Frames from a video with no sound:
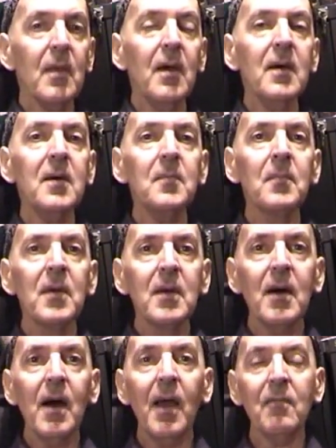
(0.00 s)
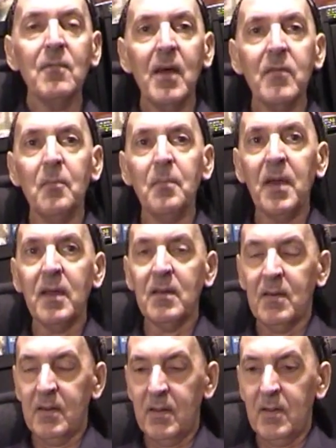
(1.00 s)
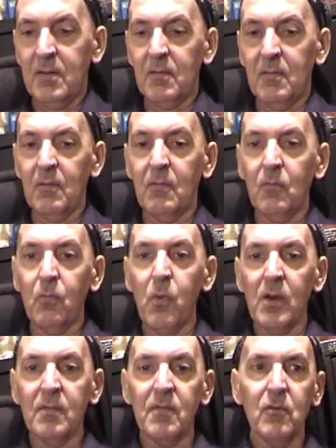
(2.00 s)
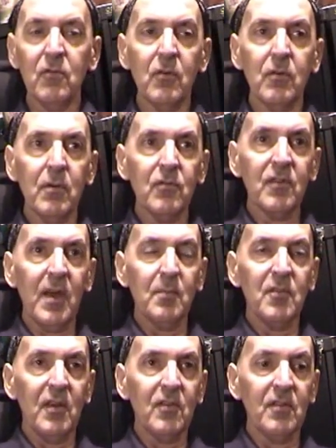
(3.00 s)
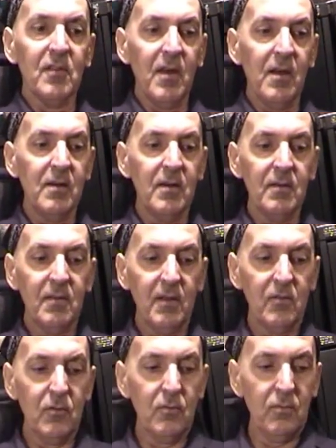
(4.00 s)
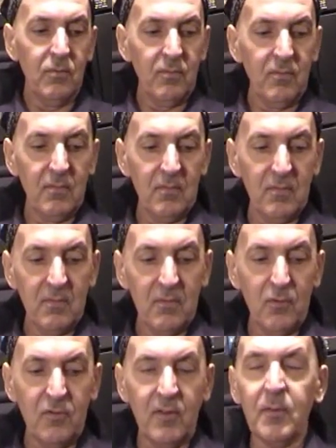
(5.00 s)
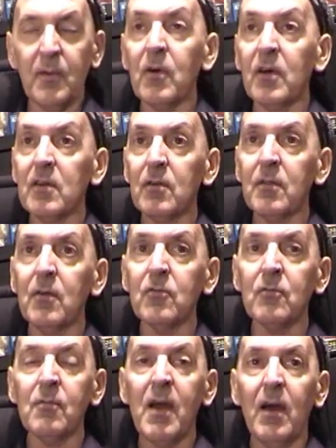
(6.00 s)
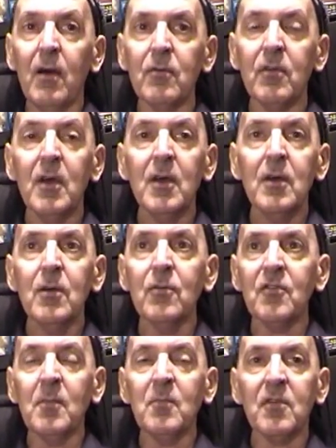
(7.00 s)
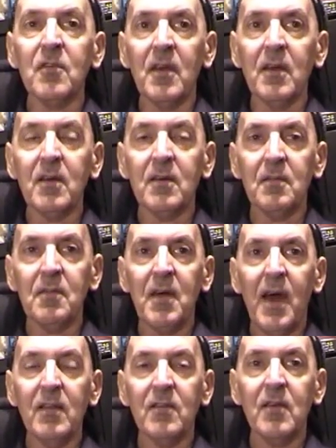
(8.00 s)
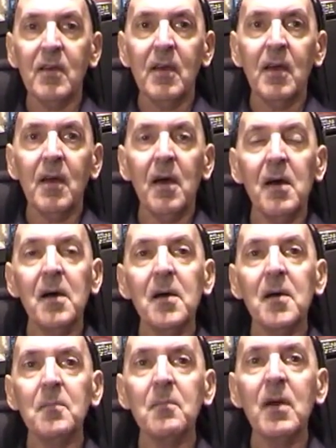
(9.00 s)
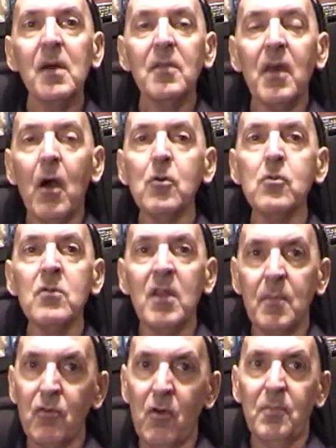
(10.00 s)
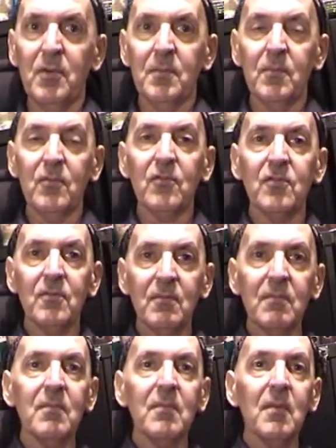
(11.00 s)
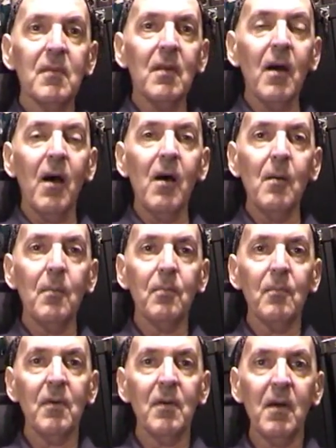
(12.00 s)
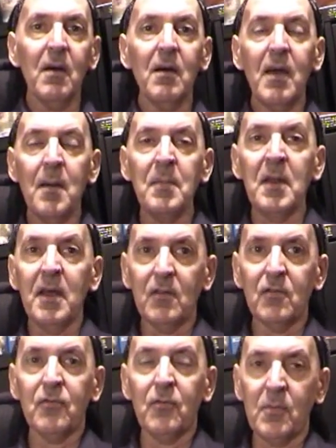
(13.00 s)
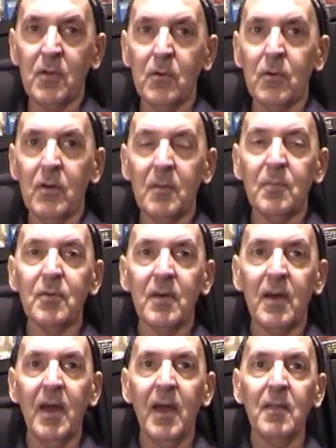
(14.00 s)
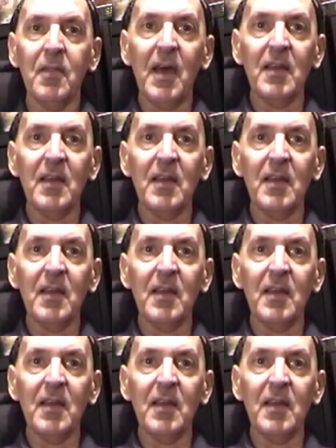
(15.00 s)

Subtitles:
I've never been one of those Eurosceptics, and they do seem to be quite a lot of those around, who seem to think that the only problems emanate from Europe, and